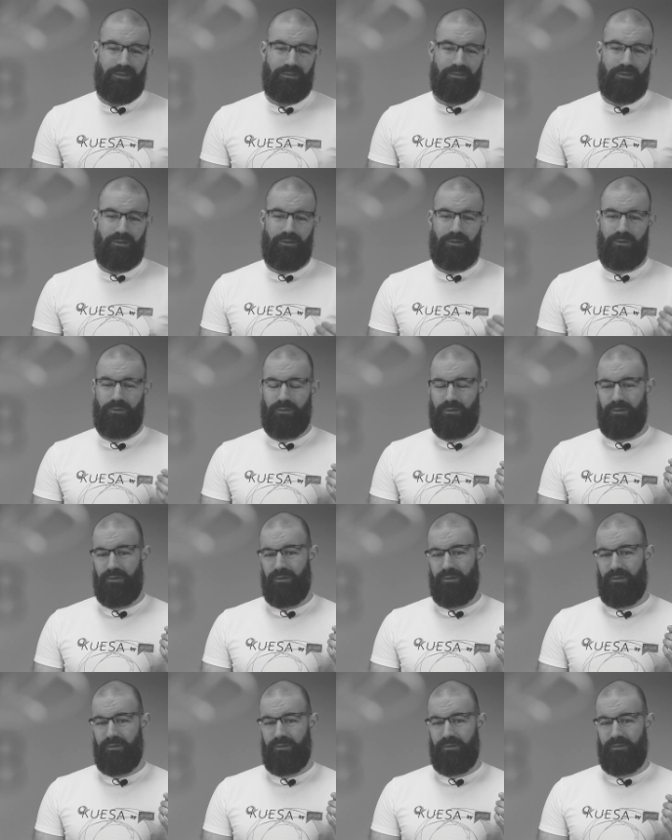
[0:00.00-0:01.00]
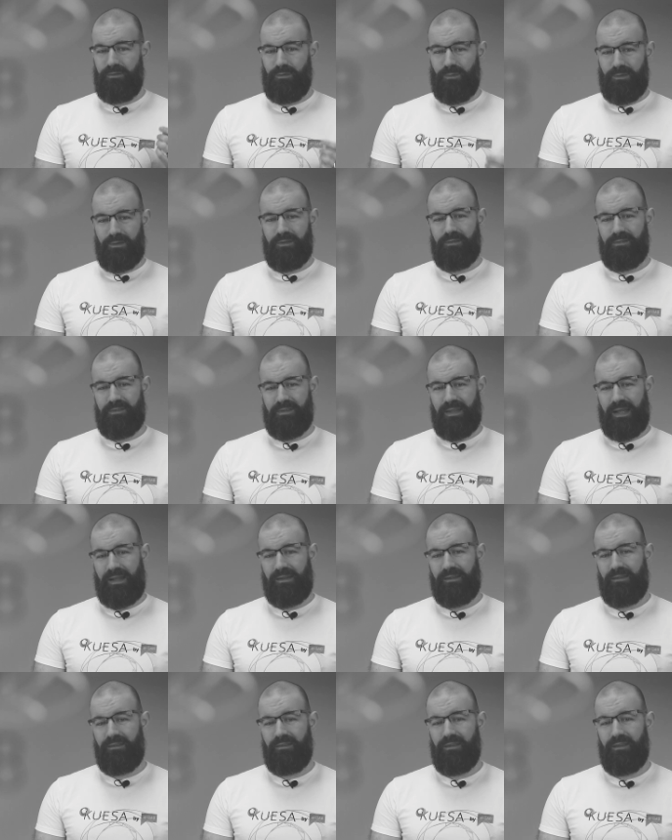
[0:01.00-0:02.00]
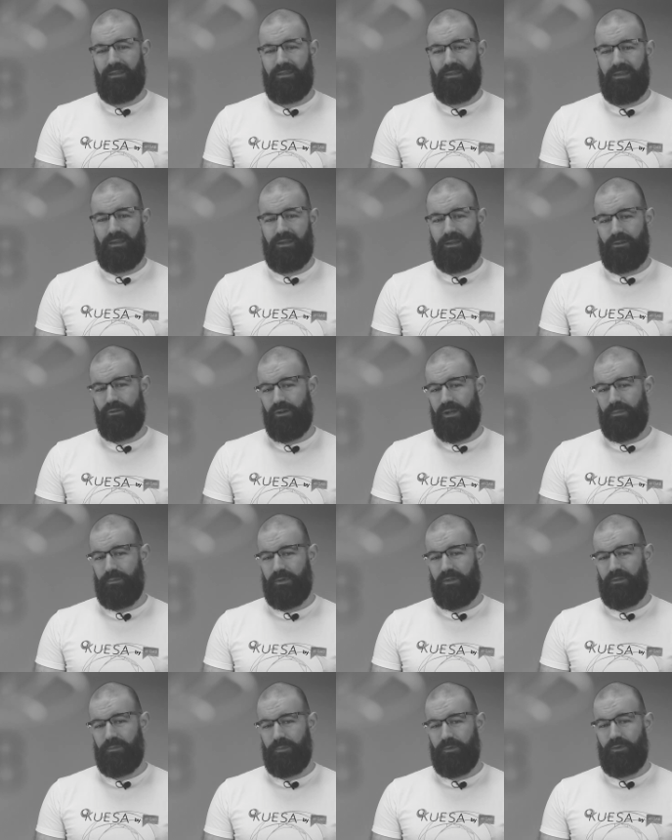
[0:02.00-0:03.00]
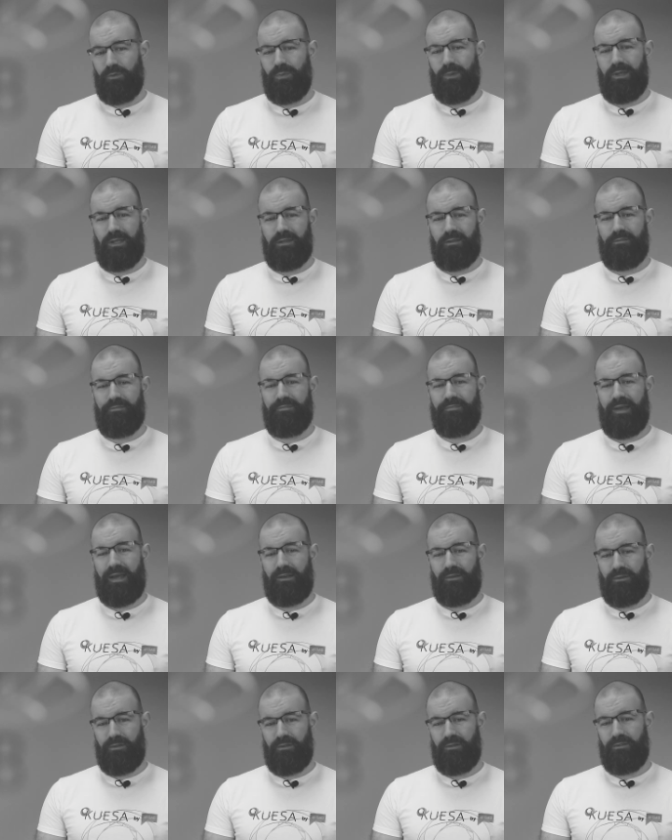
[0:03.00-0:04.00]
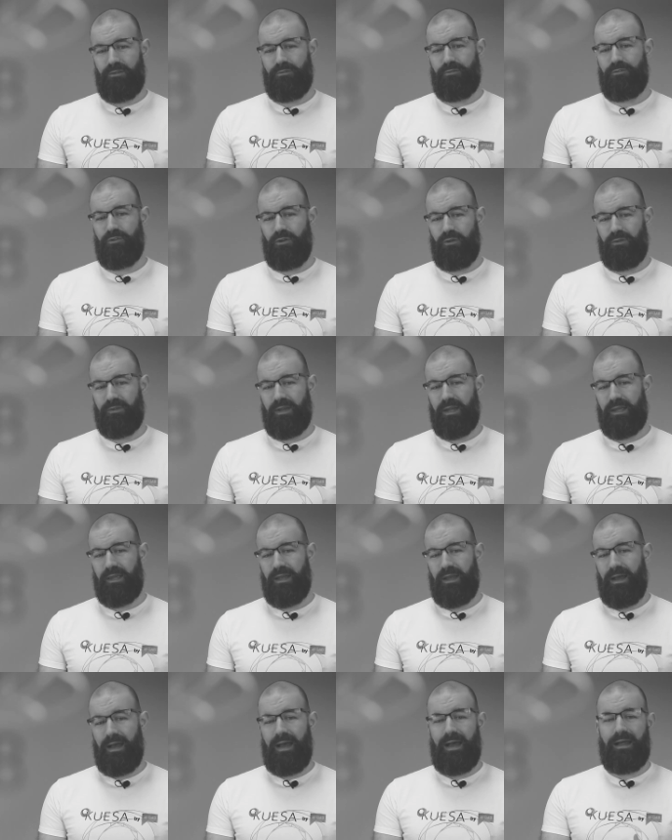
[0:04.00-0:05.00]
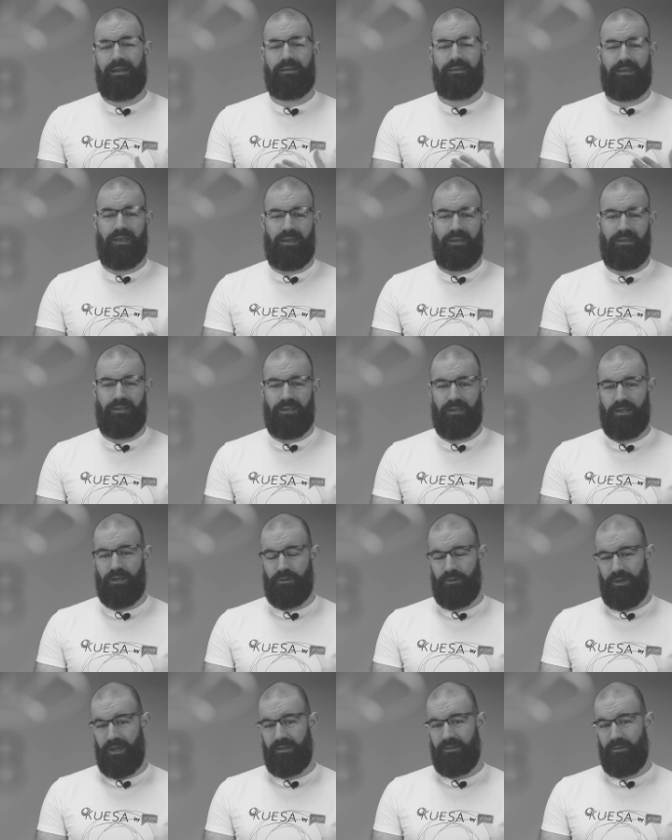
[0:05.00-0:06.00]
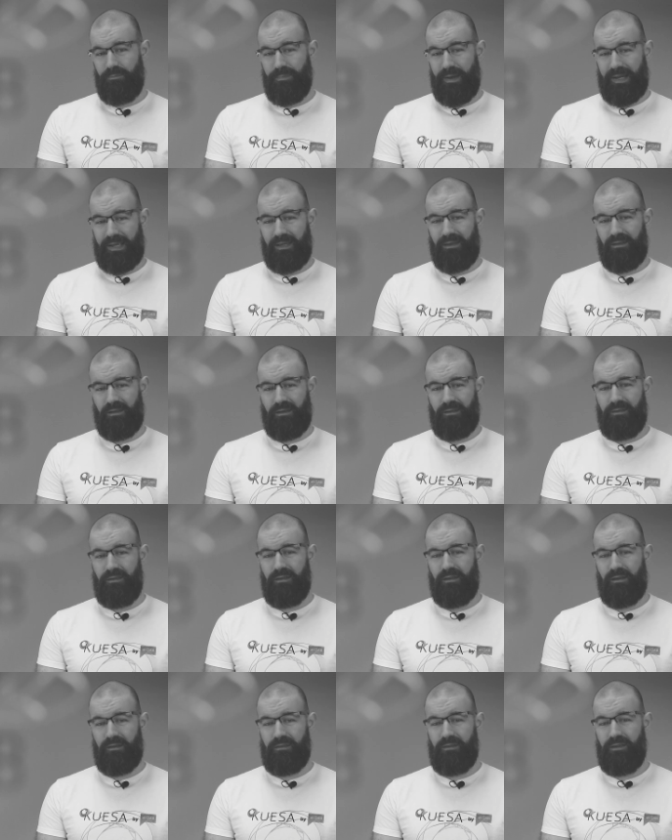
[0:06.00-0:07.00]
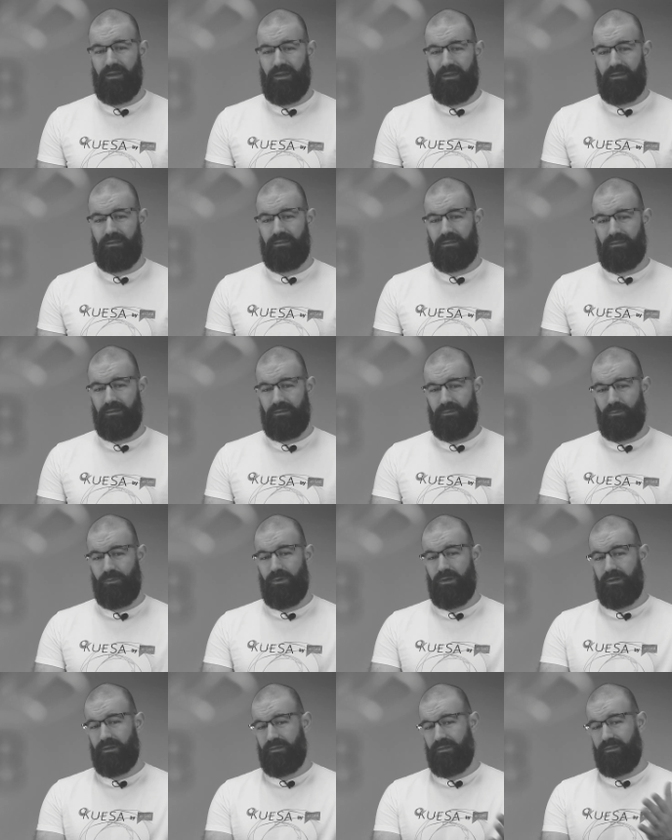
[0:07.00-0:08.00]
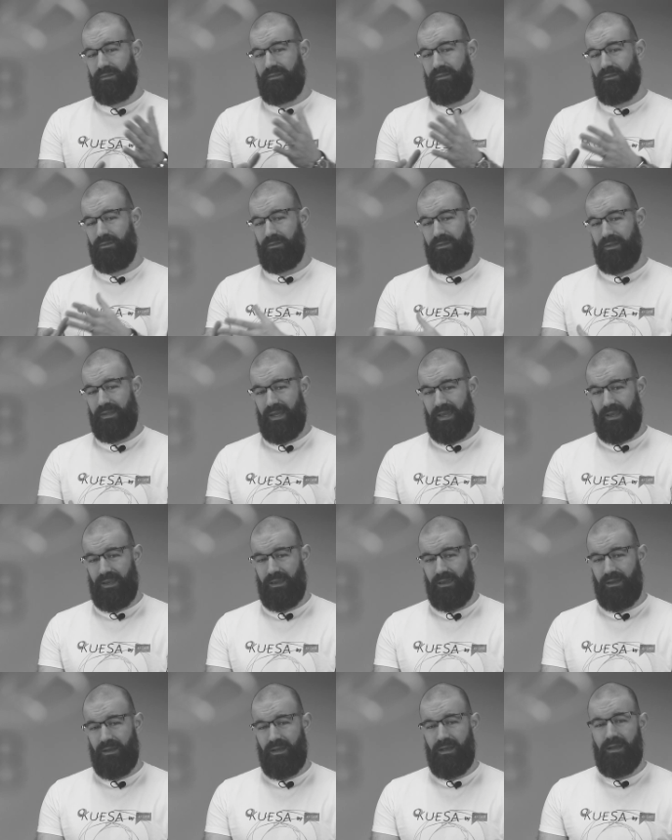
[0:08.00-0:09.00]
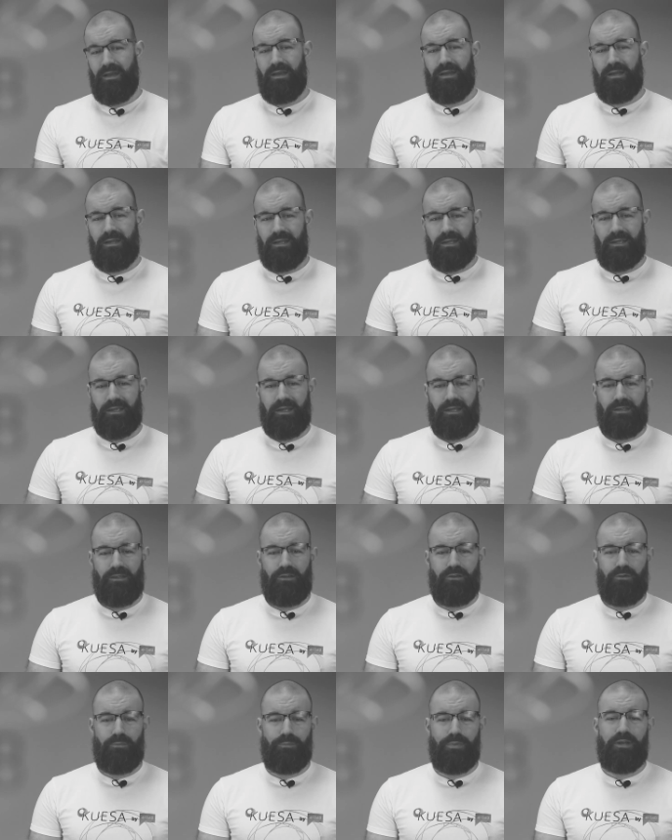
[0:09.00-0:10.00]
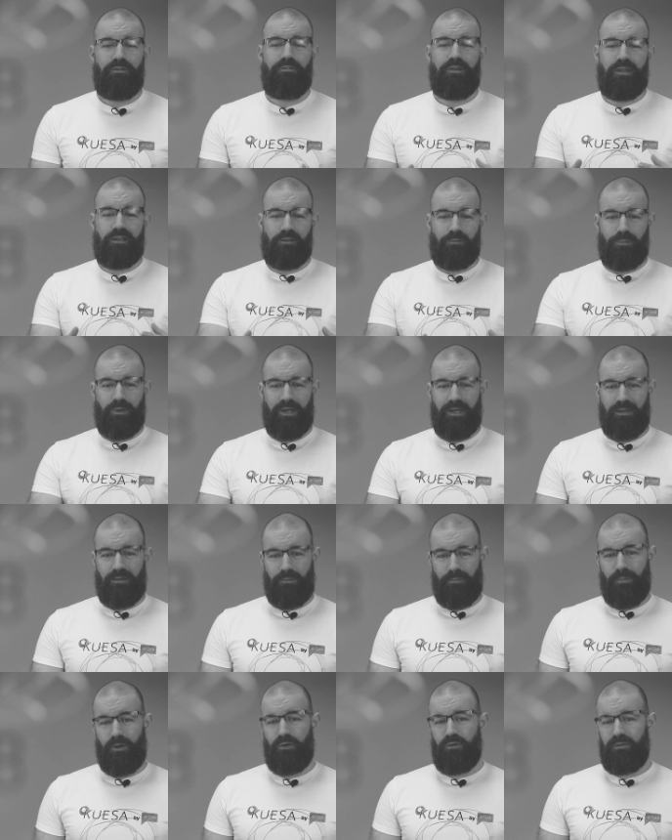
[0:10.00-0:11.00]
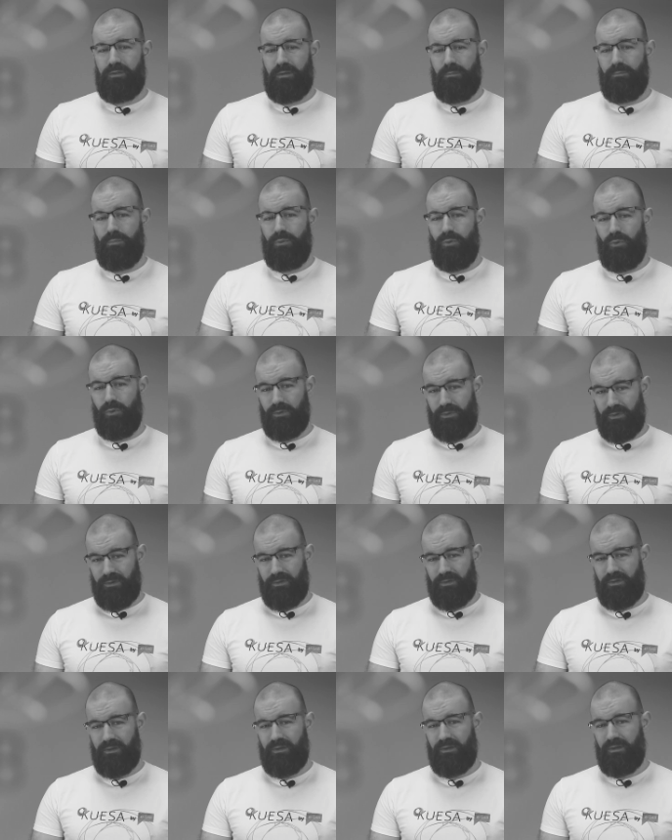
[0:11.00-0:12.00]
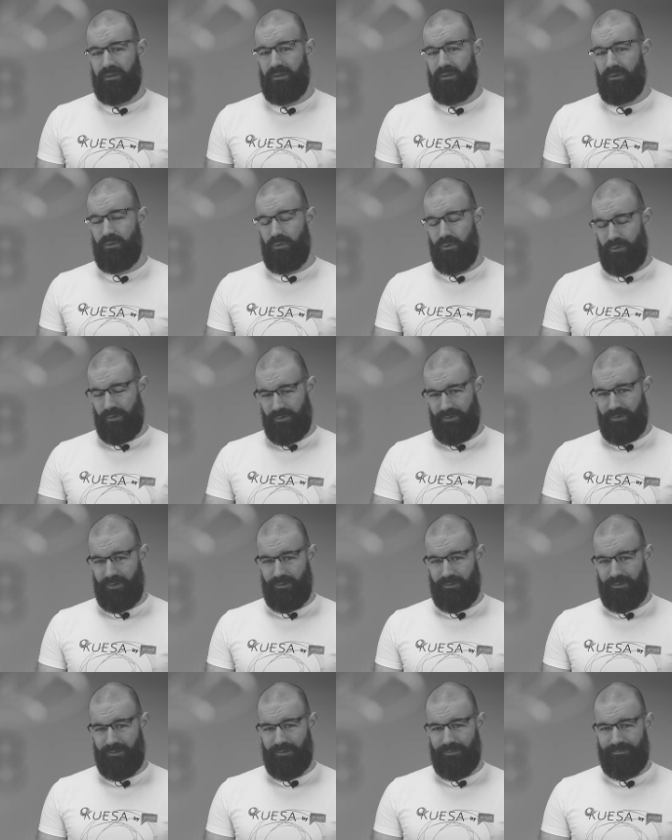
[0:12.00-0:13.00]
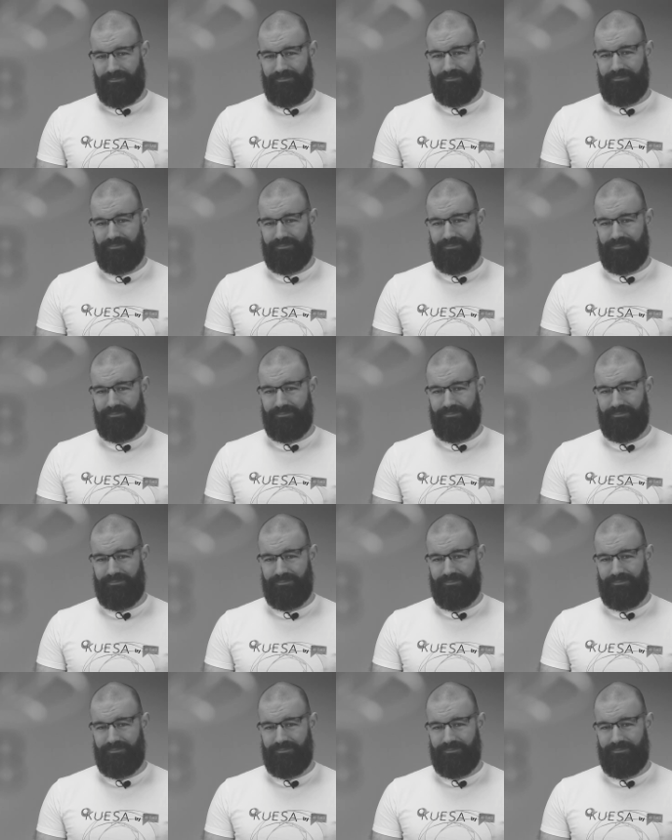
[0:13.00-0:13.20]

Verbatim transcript: So, to understand the agreement between the founders of Trolltech and K D E created back in nineteen ninety-eight works until today, can you briefly explain the most important cornerstones?